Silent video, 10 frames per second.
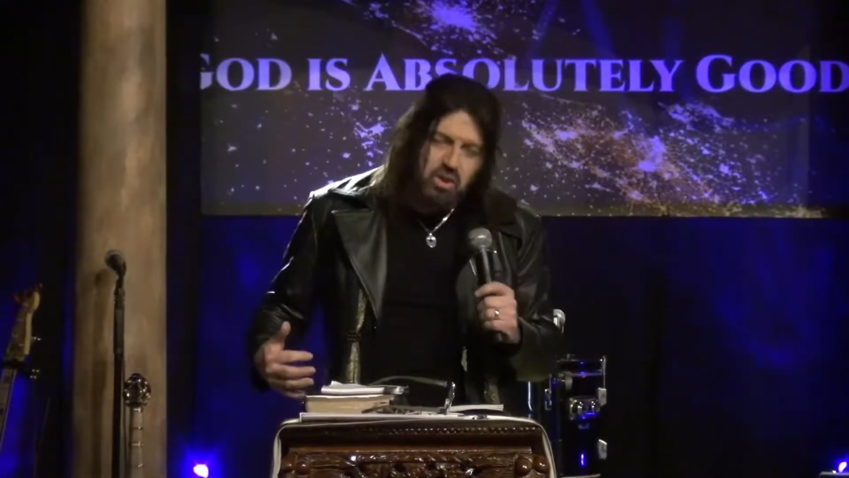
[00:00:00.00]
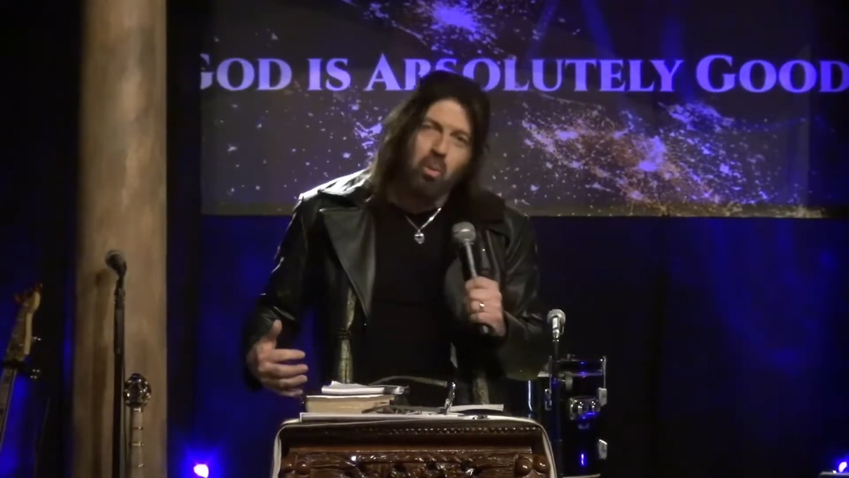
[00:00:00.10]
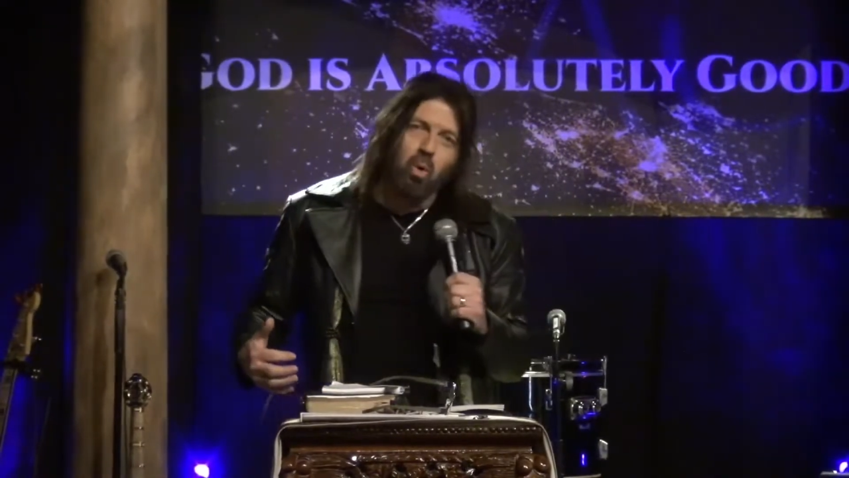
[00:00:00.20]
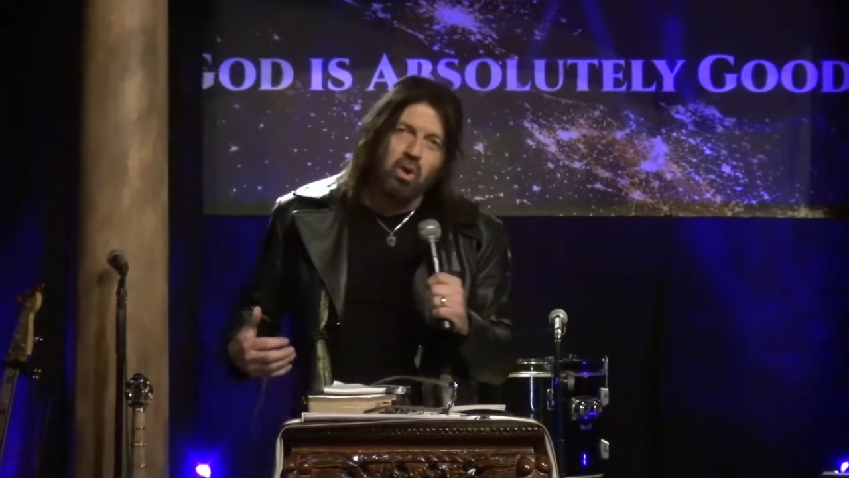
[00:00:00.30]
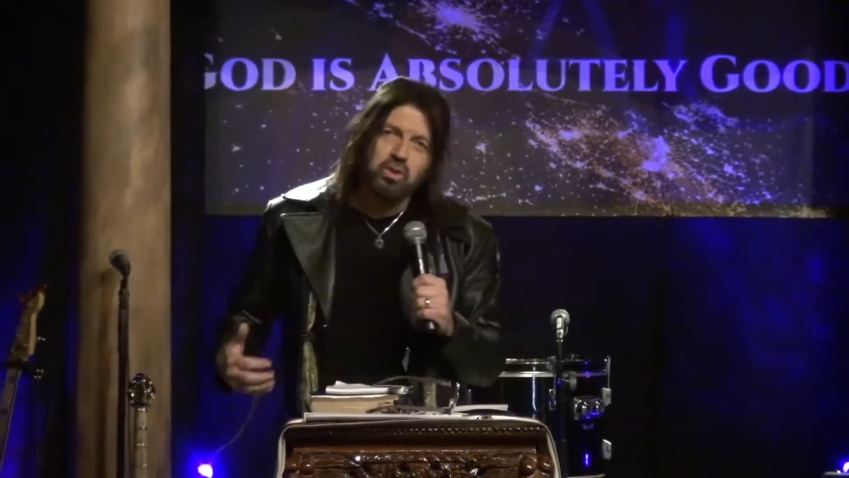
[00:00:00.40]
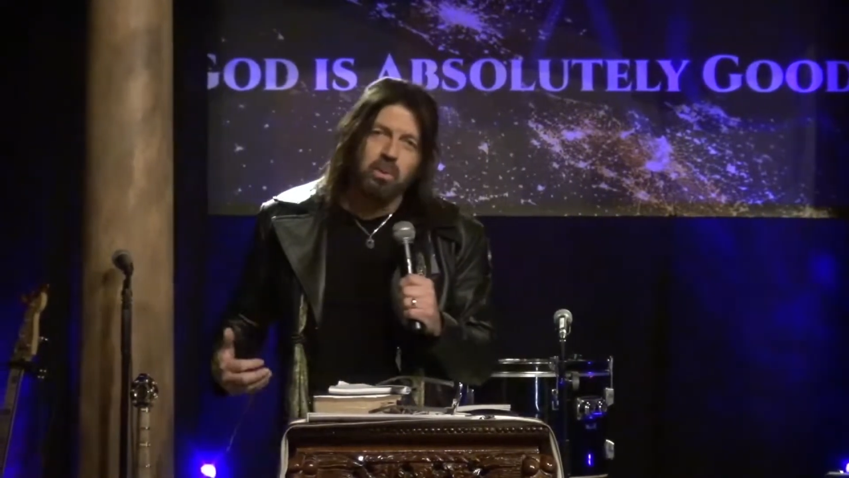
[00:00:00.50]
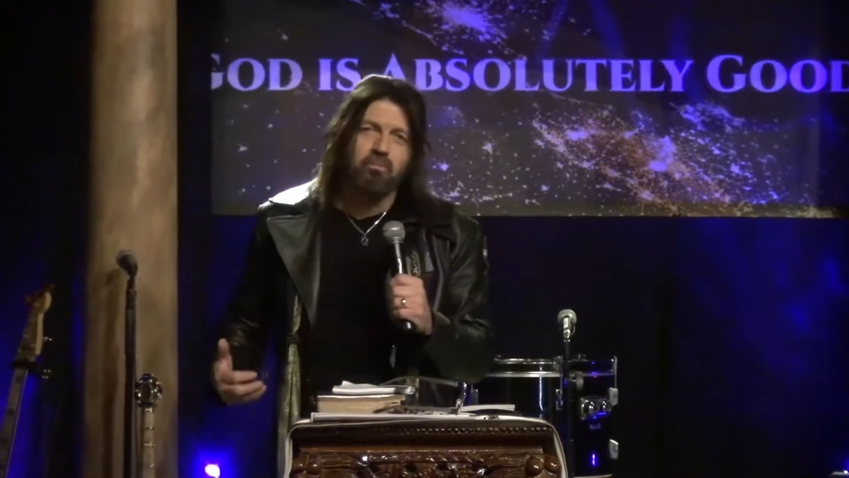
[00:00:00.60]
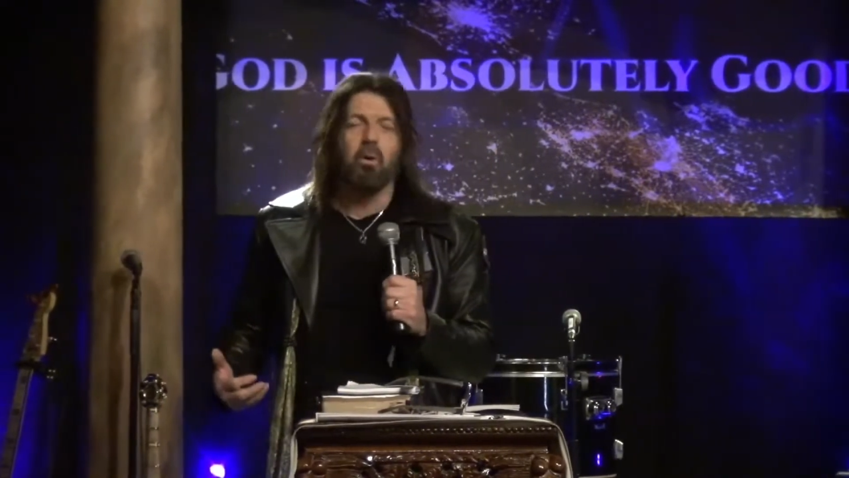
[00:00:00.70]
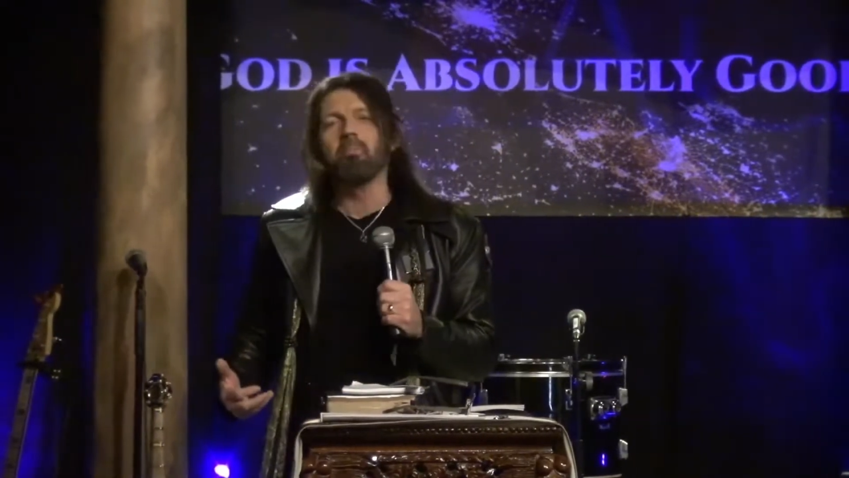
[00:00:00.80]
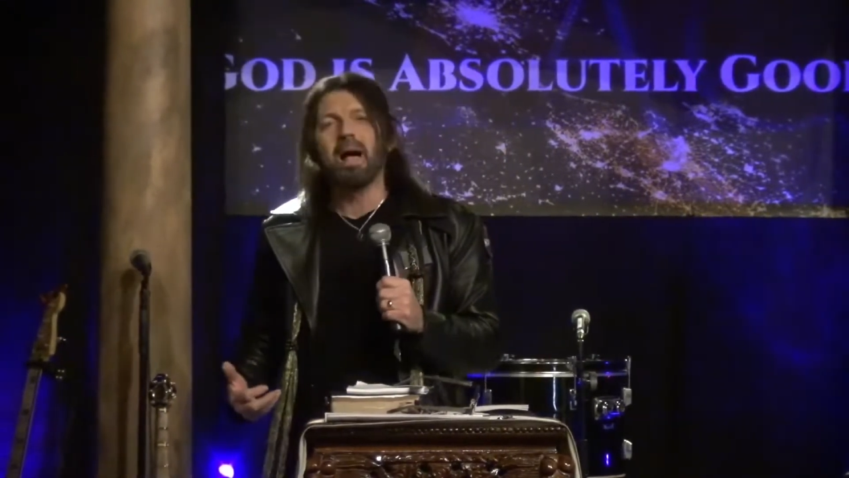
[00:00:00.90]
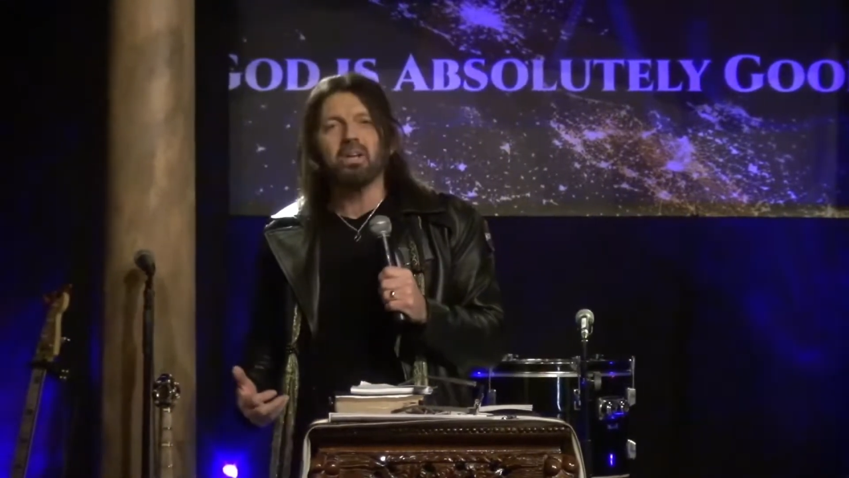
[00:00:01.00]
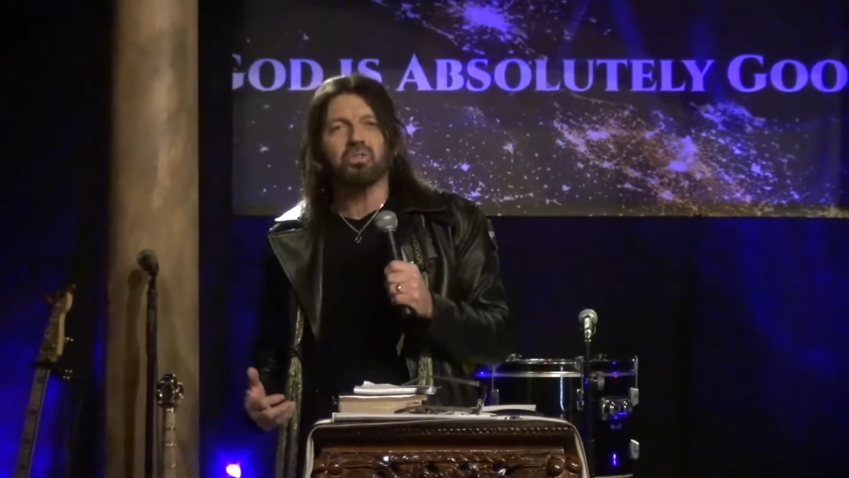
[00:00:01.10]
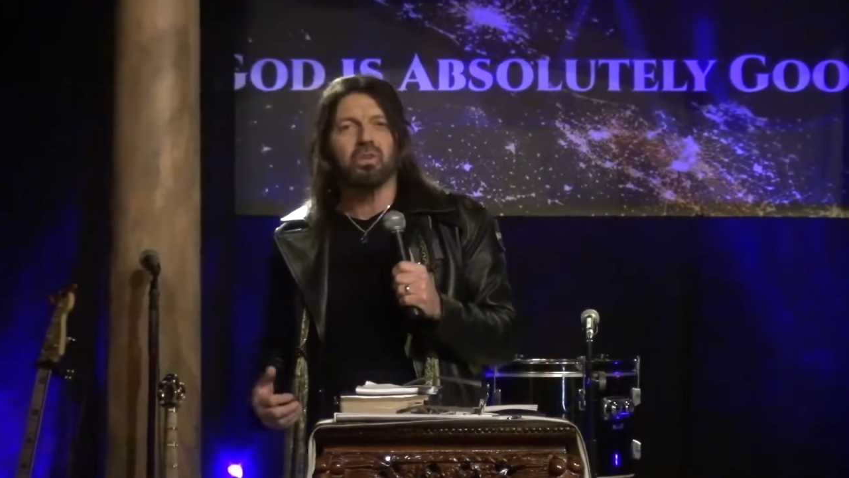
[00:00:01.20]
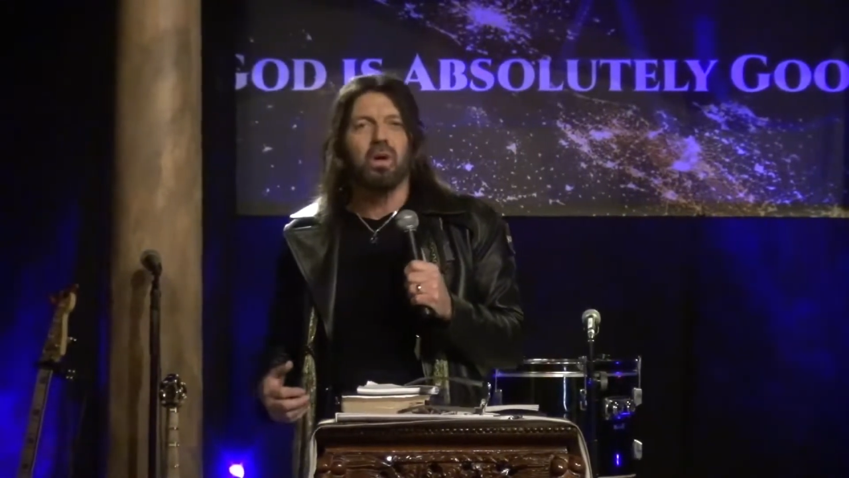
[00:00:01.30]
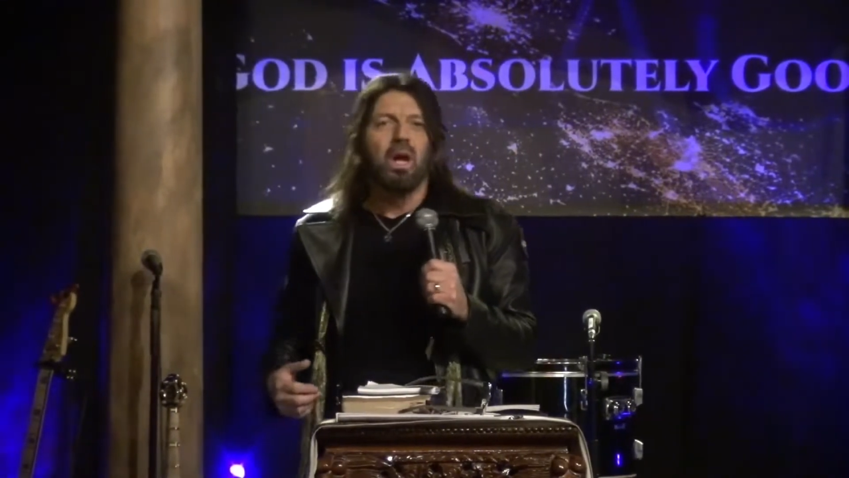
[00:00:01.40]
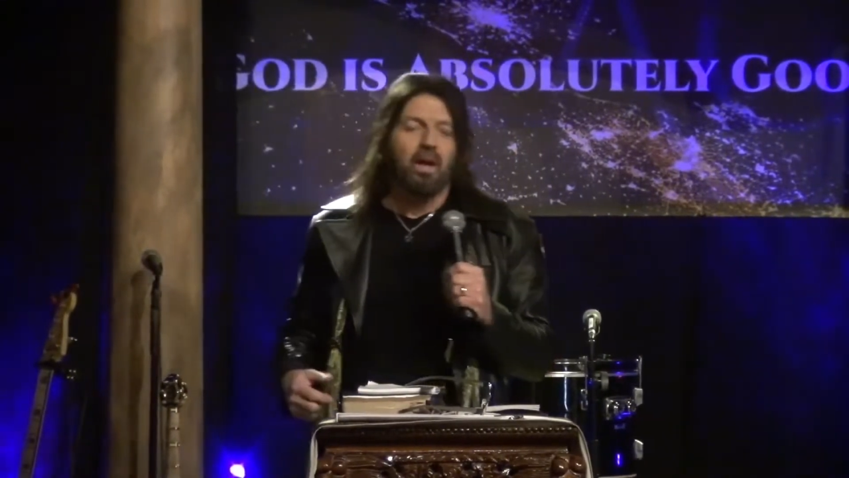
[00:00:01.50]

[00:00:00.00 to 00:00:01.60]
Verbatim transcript: worshipful master, and